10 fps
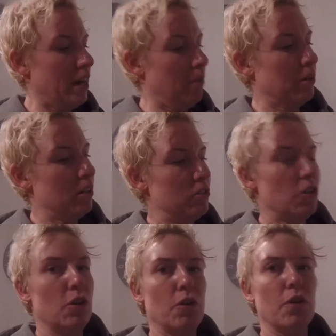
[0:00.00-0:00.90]
I'm going to
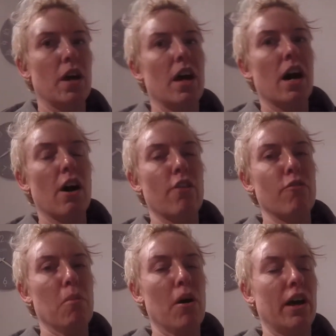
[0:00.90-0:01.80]
do half a
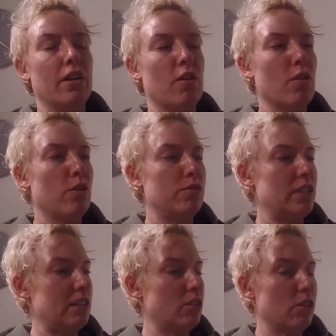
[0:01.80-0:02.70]
pint of
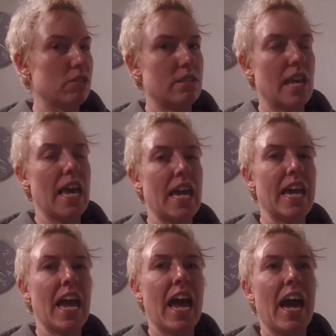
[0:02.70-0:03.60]
detox
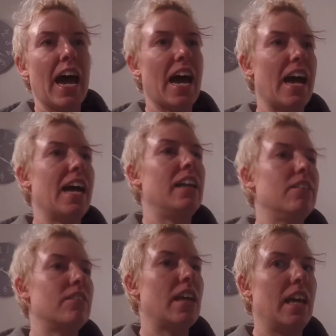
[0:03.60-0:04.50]
tea and
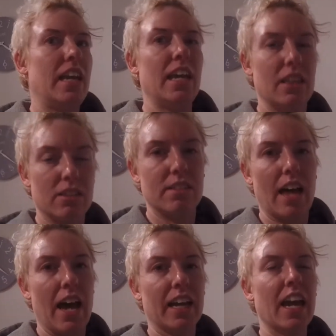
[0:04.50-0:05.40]
then hit the
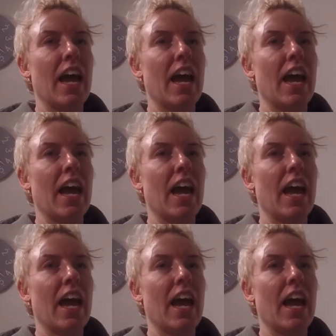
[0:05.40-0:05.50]
sack